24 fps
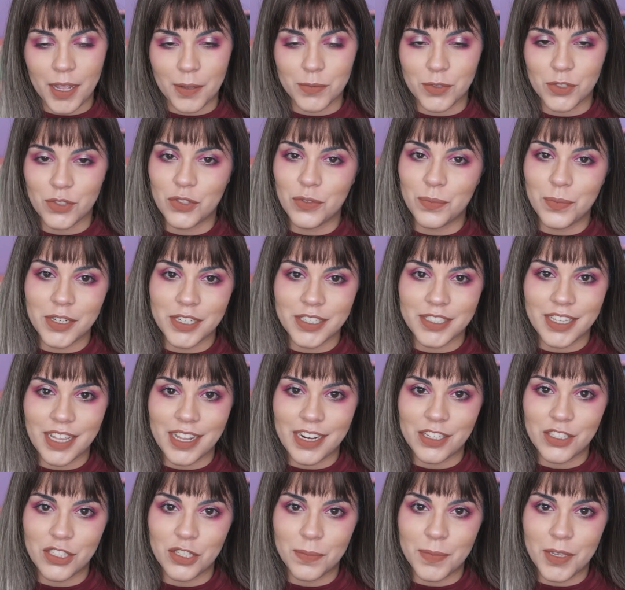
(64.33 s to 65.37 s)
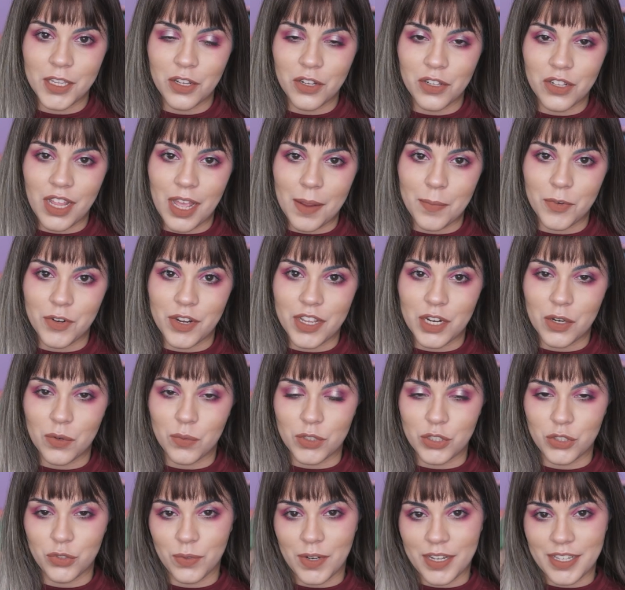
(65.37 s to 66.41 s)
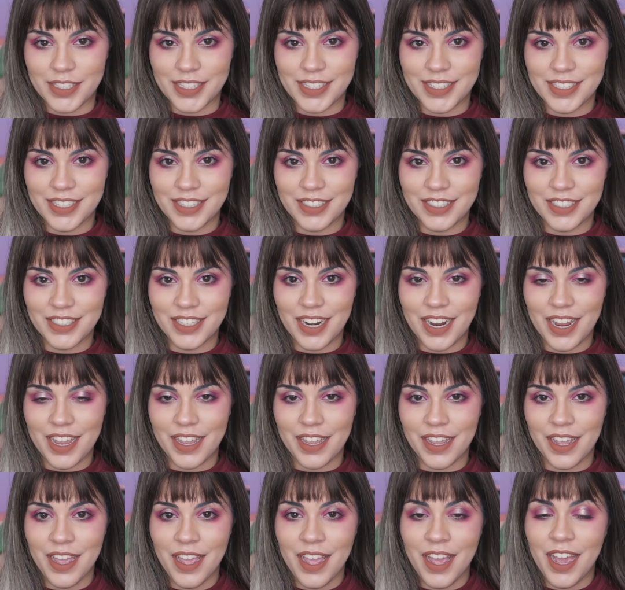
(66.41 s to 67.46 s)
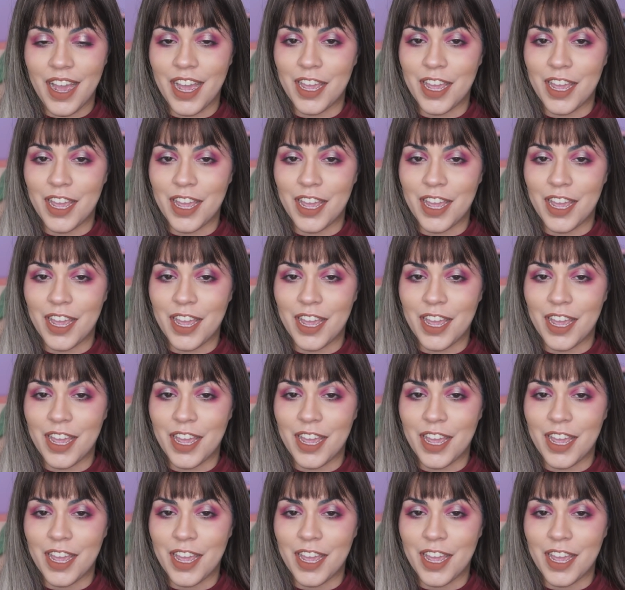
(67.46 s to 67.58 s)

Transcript: I'm super excited to be collaborating with Shweihninzy today.